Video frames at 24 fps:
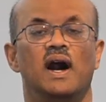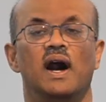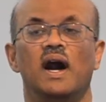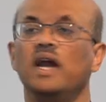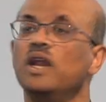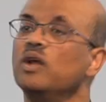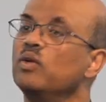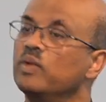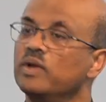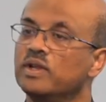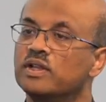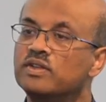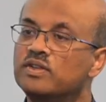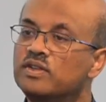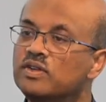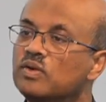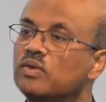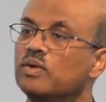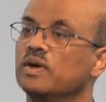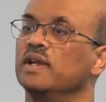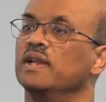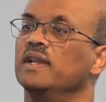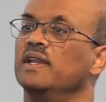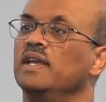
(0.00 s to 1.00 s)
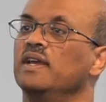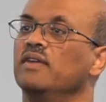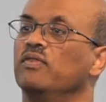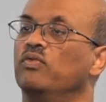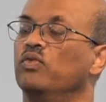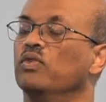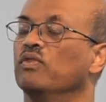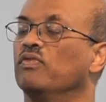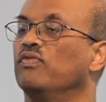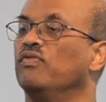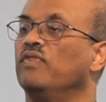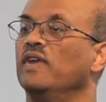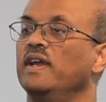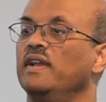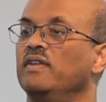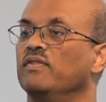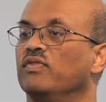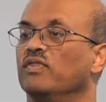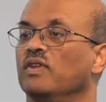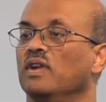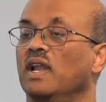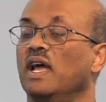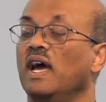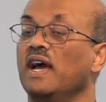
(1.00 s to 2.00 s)
How do we do it if we're
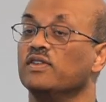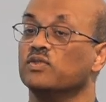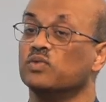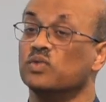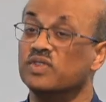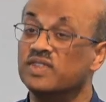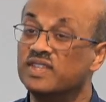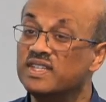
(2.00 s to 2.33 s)
fighting for our lives?